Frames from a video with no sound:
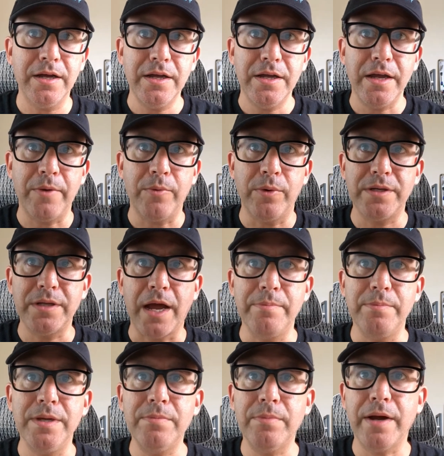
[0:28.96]
what I
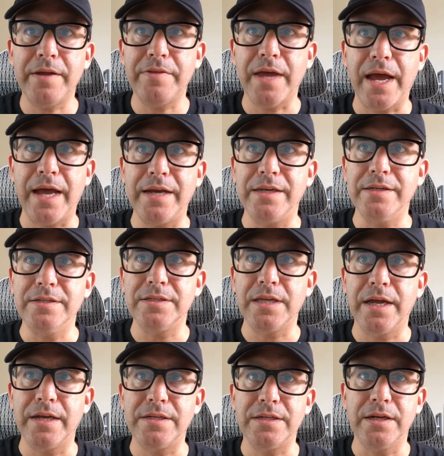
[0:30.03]
mean by that is
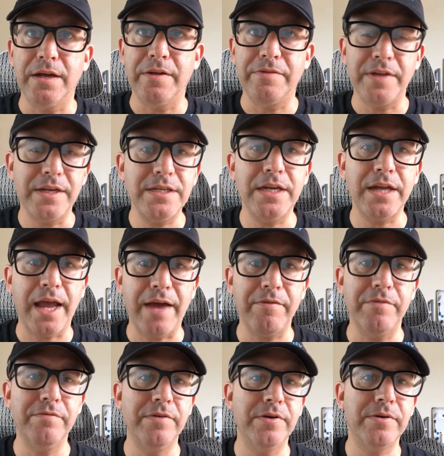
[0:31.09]
that they tend to have
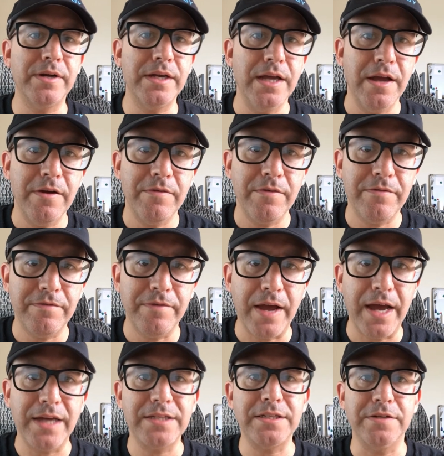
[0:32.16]
a very
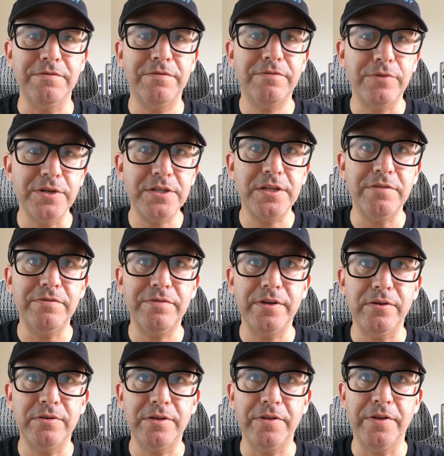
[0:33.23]
fast and frisky
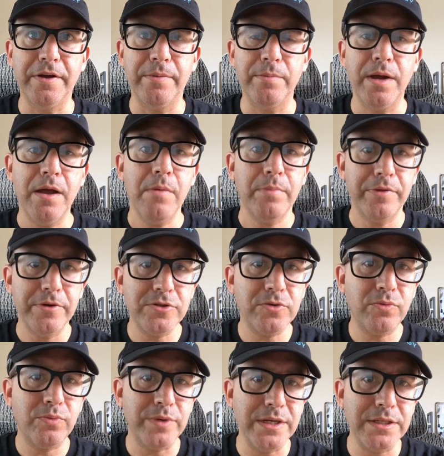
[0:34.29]
feel to them, but there's a
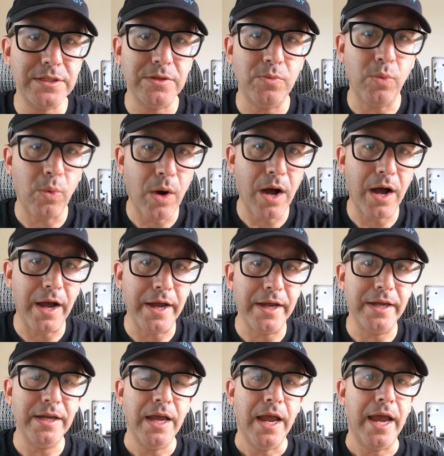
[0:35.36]
reason
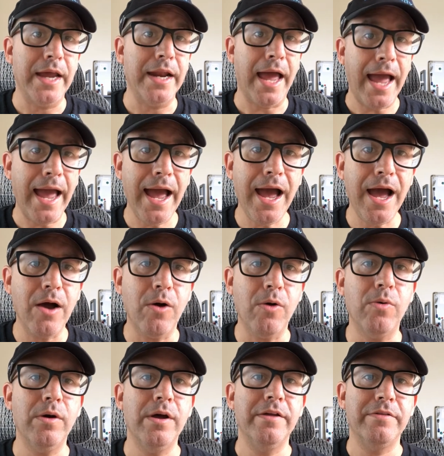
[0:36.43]
why and
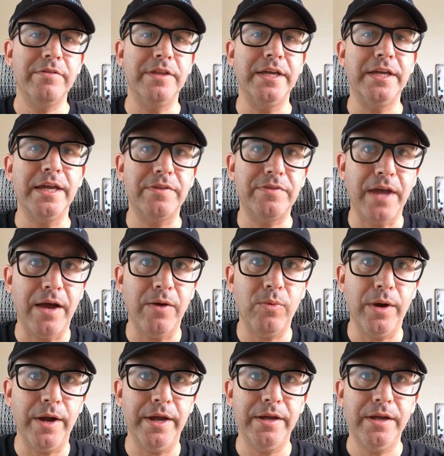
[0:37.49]
how they get that
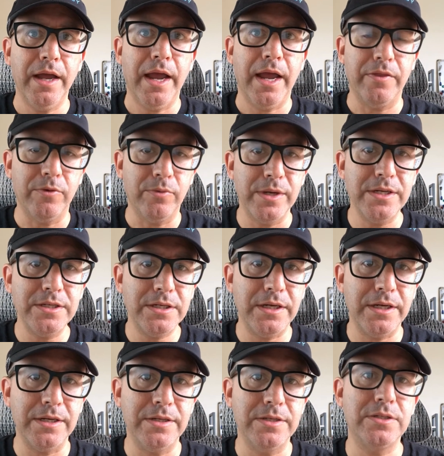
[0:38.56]
way. And the reason
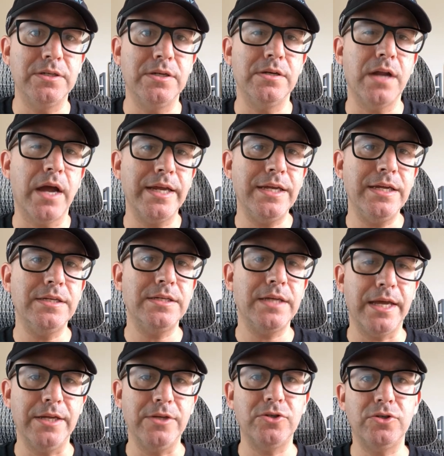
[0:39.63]
is Nike
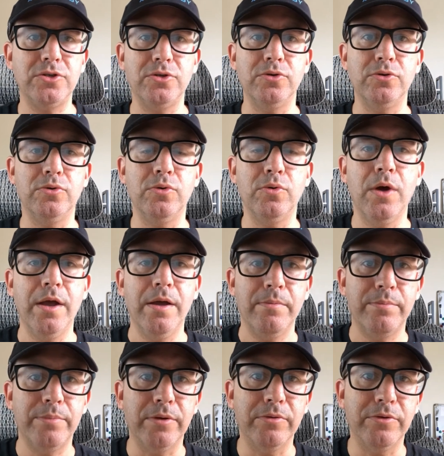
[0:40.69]
tends to
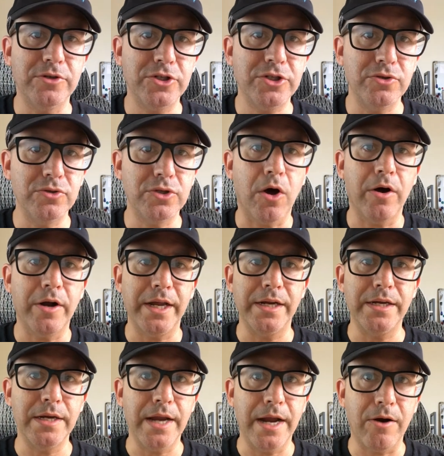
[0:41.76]
build their shoes on a
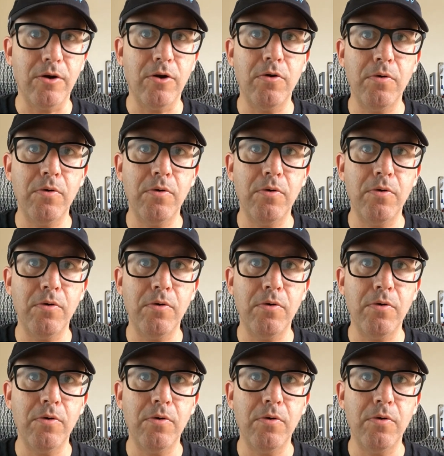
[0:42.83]
narrow